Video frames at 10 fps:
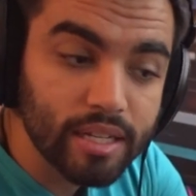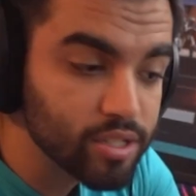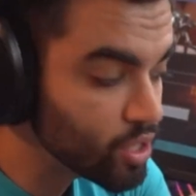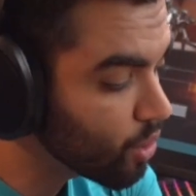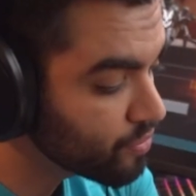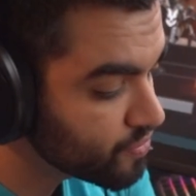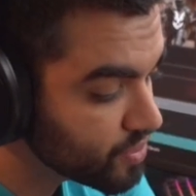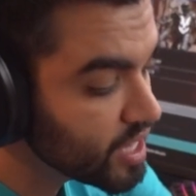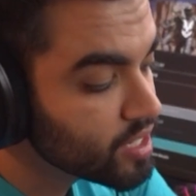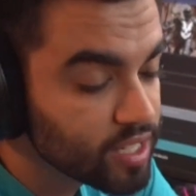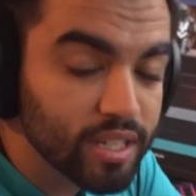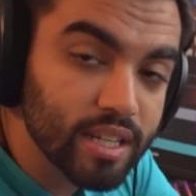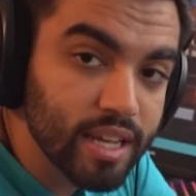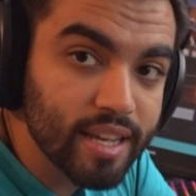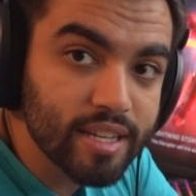So this
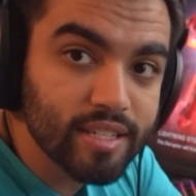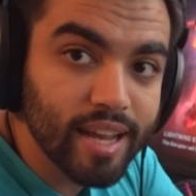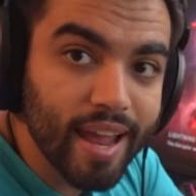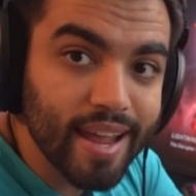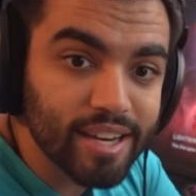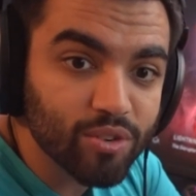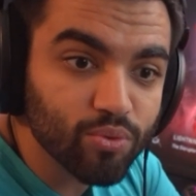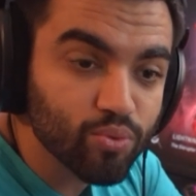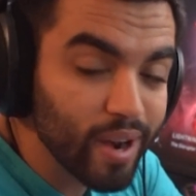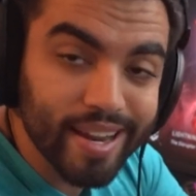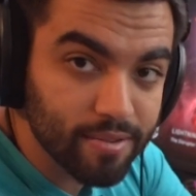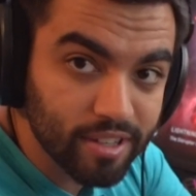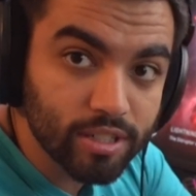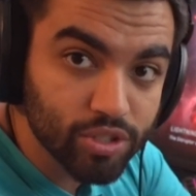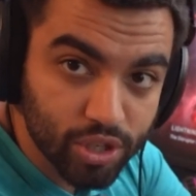is a
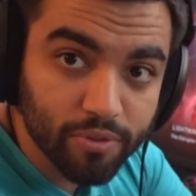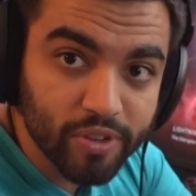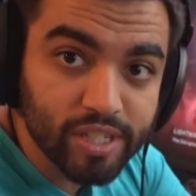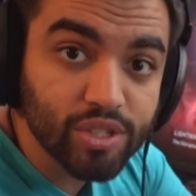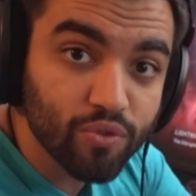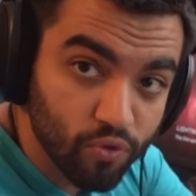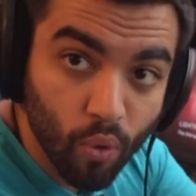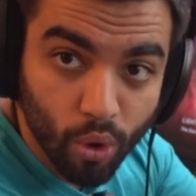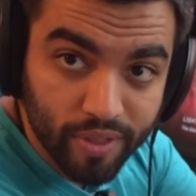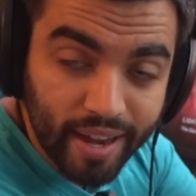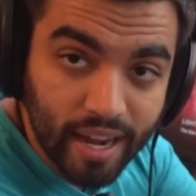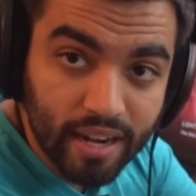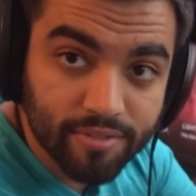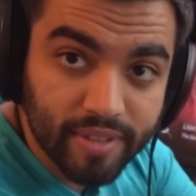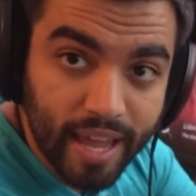great surface for that
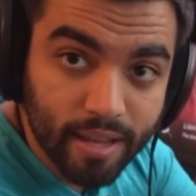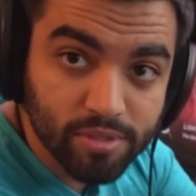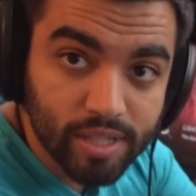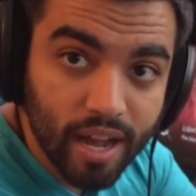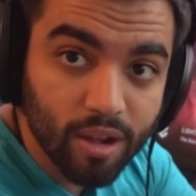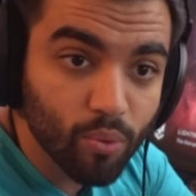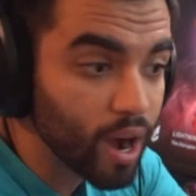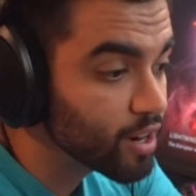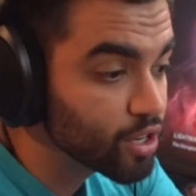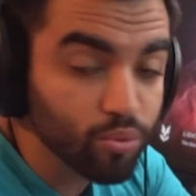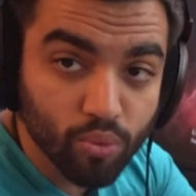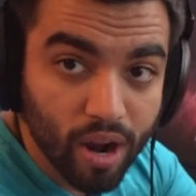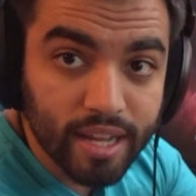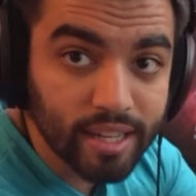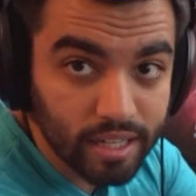kind of game style where you're
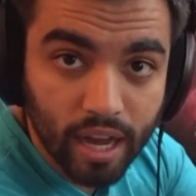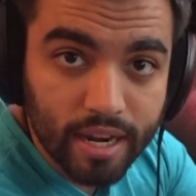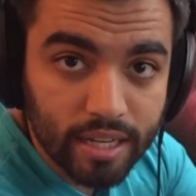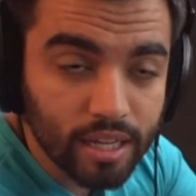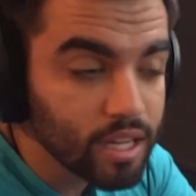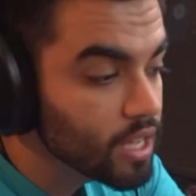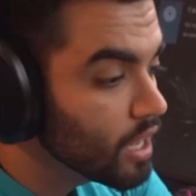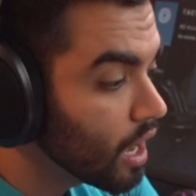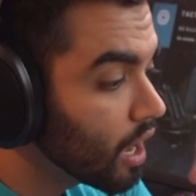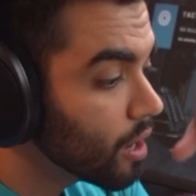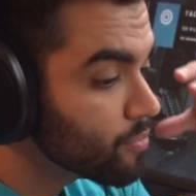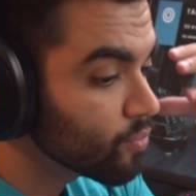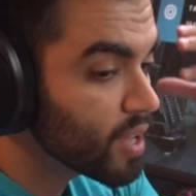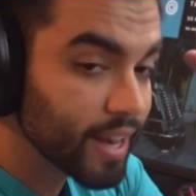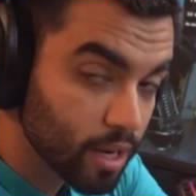running and gunning
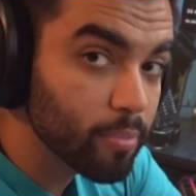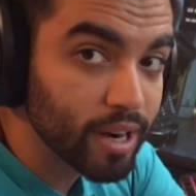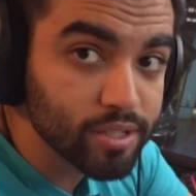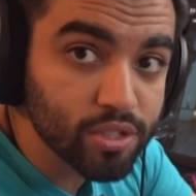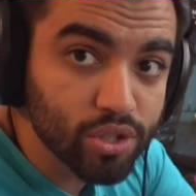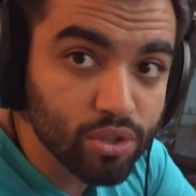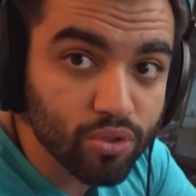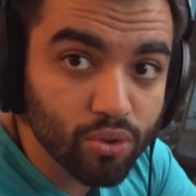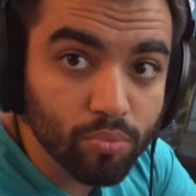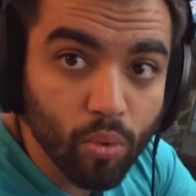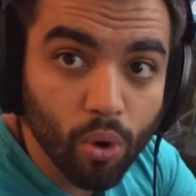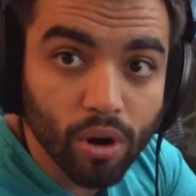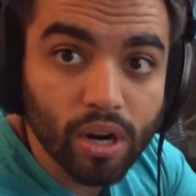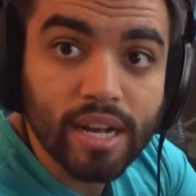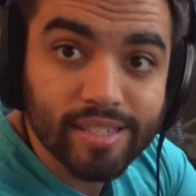in comparison to
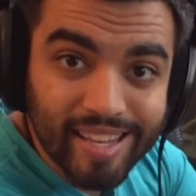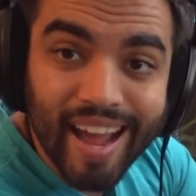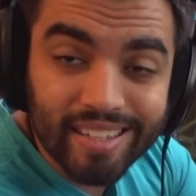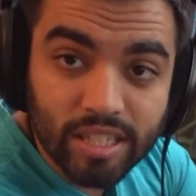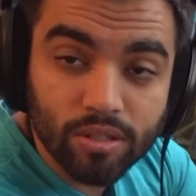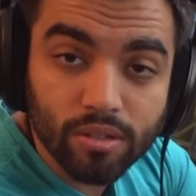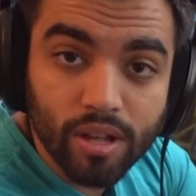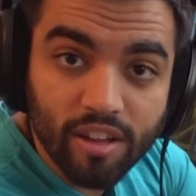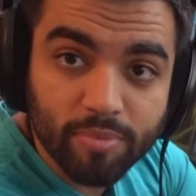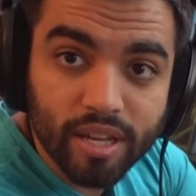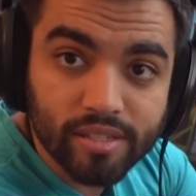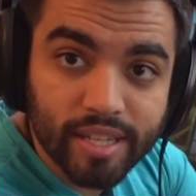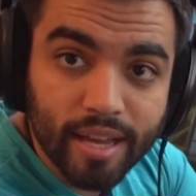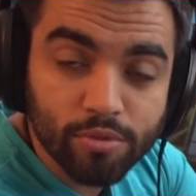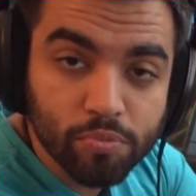more tactical FPS
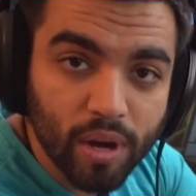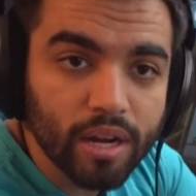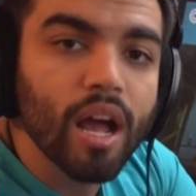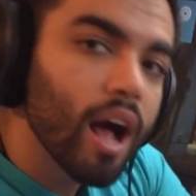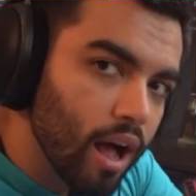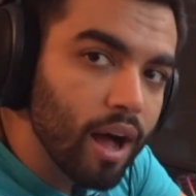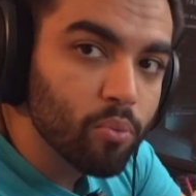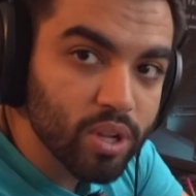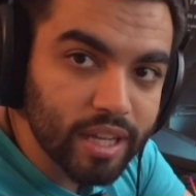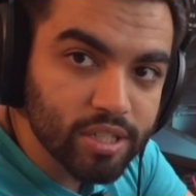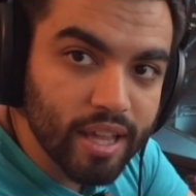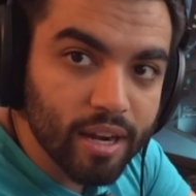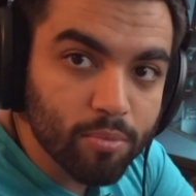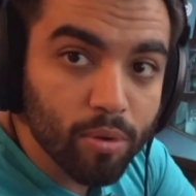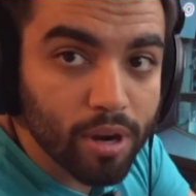games, but we'll get to that
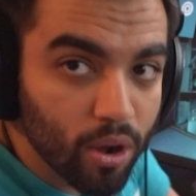in a moment.